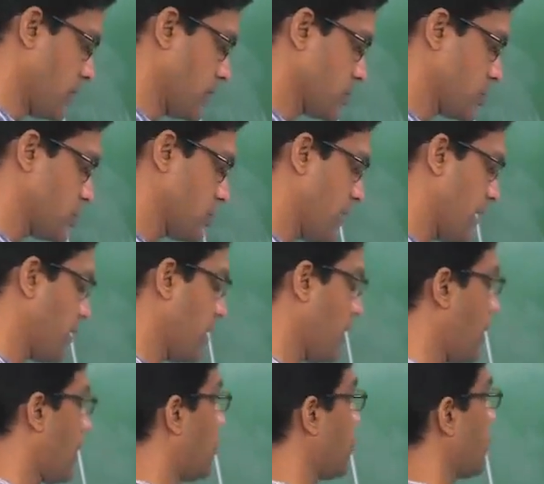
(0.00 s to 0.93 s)
So
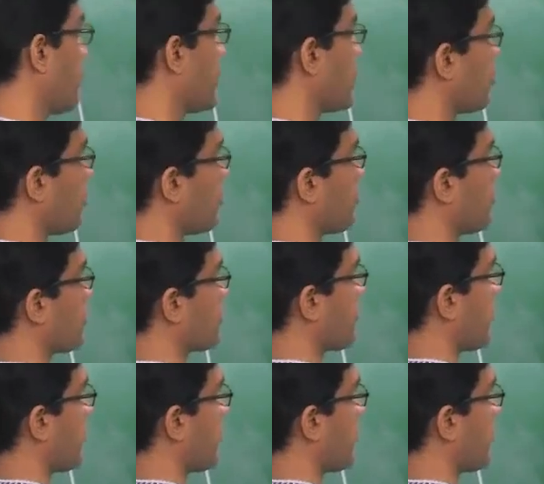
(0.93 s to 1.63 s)
then how do we go about